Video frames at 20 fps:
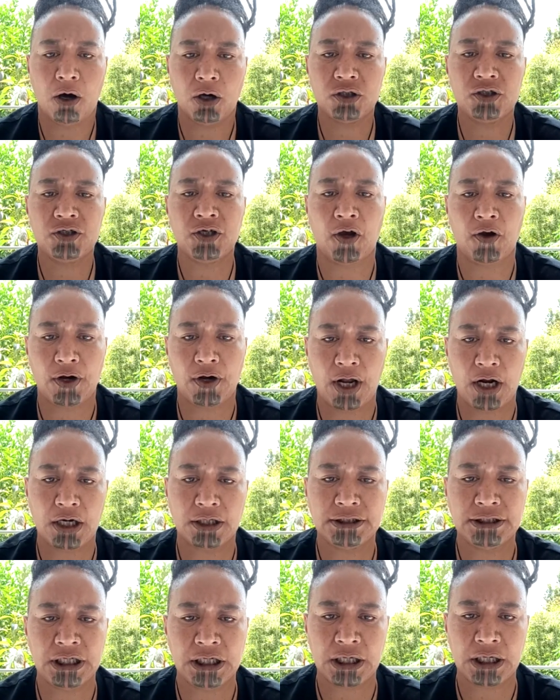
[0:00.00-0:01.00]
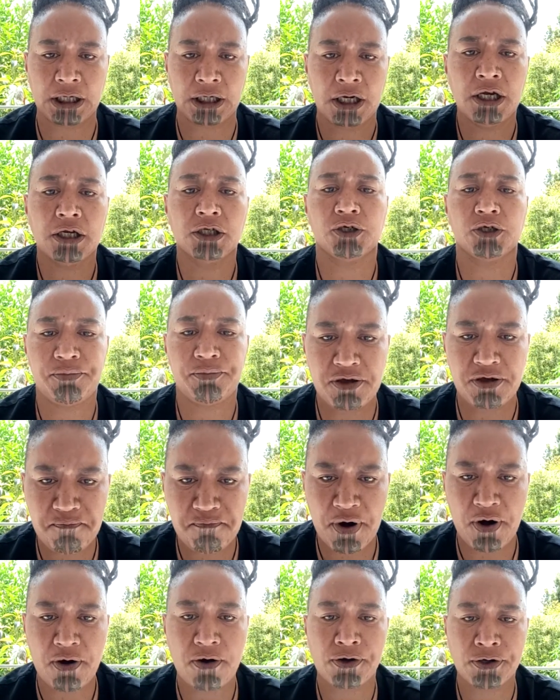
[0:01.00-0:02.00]
on Taurangatira to be
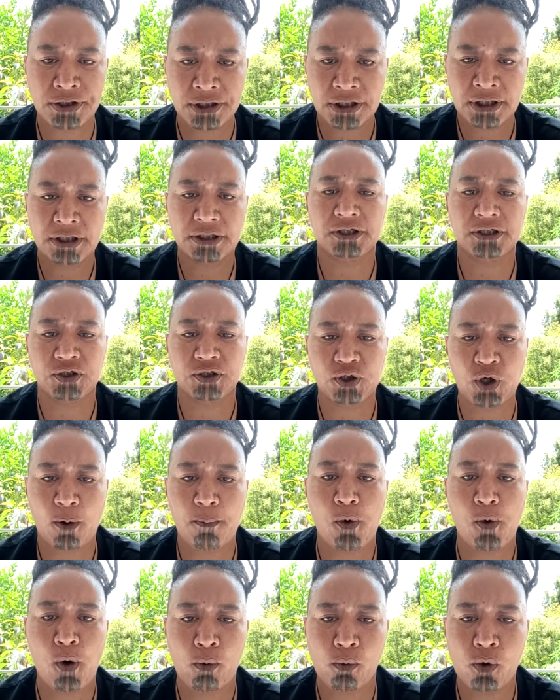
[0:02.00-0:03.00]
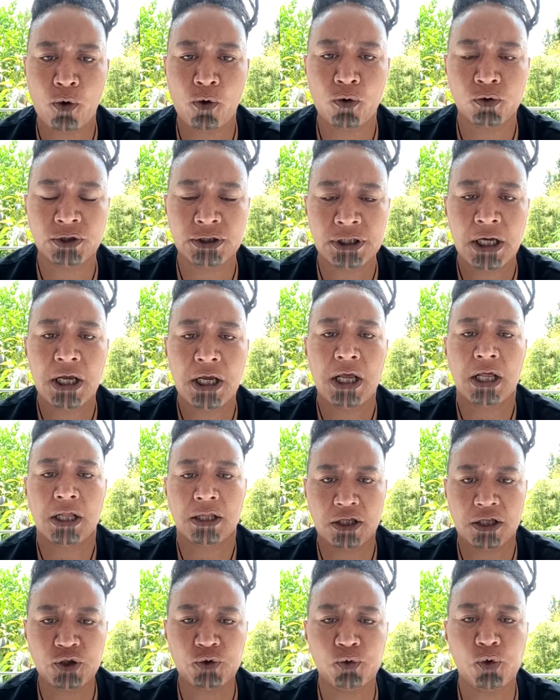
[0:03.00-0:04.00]
burnt to stop all wars.
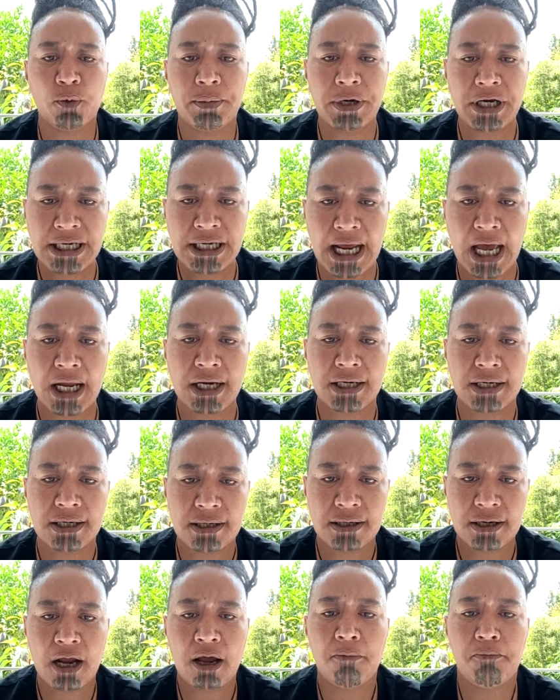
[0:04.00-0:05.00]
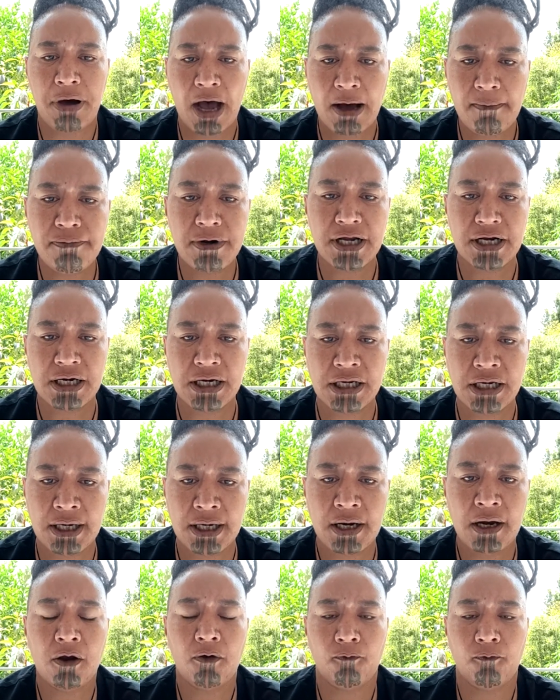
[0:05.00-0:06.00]
And this will be done
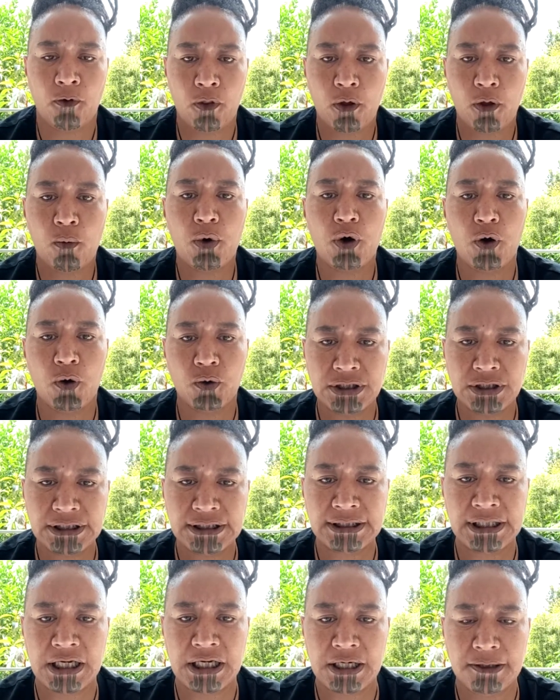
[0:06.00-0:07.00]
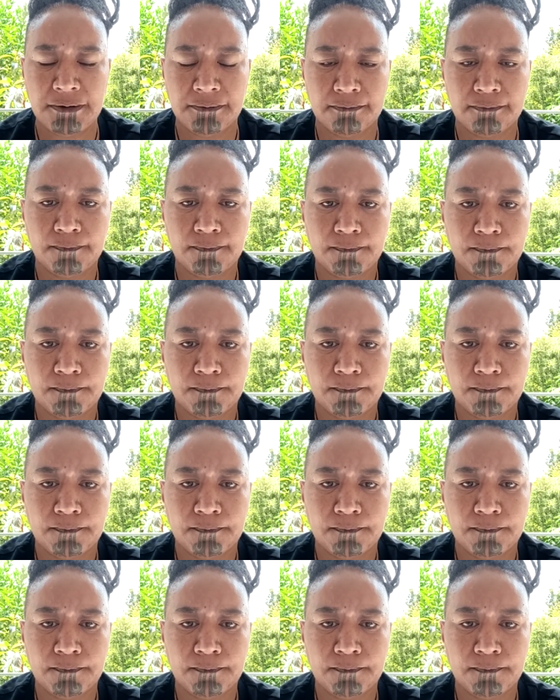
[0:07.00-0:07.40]
publicly for the world to see.